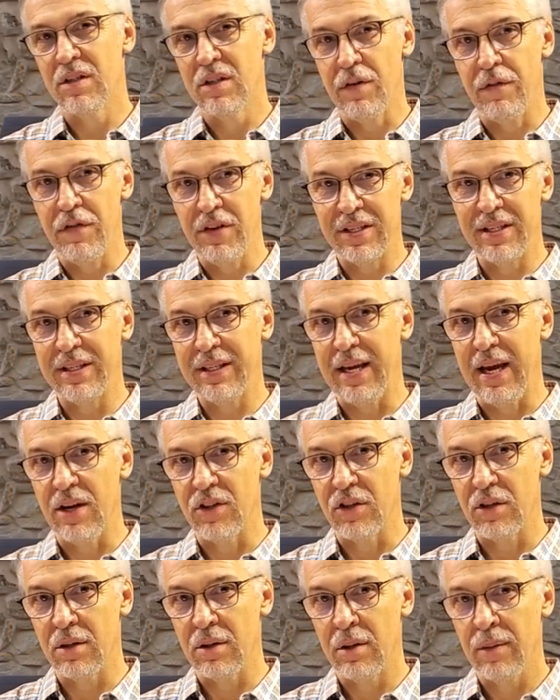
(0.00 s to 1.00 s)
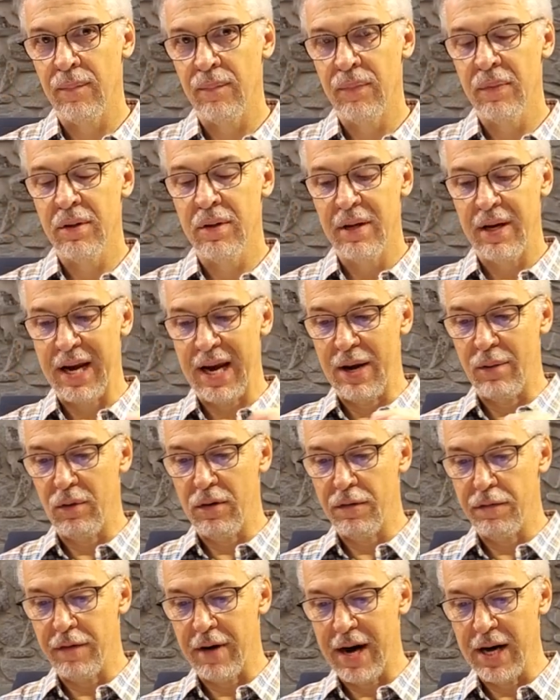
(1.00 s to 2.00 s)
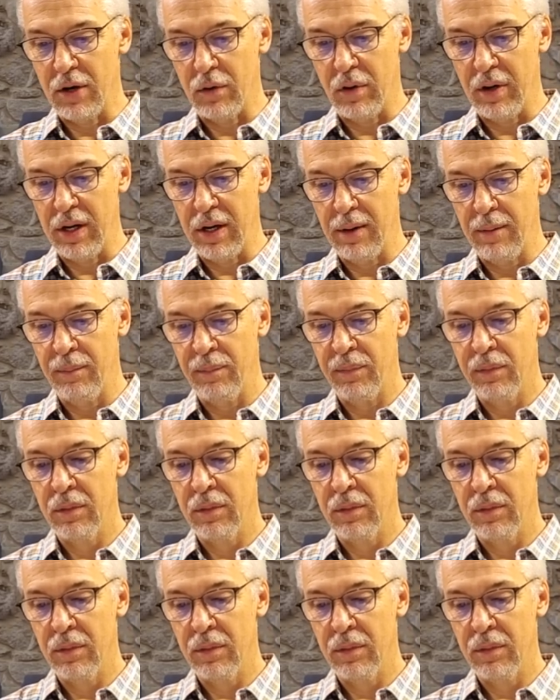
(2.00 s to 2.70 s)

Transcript: sophistication and refinery